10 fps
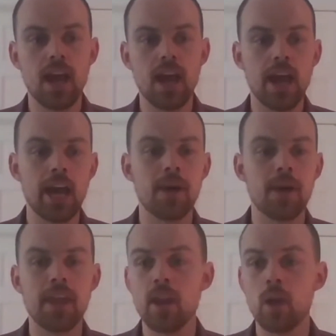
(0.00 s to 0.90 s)

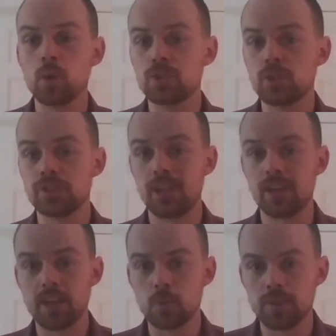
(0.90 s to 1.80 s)
and then also
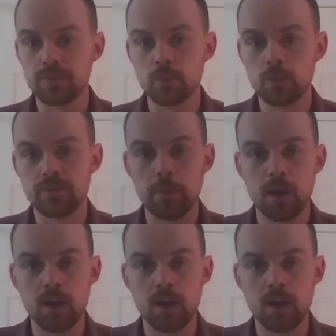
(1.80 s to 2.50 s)
serving it with a bar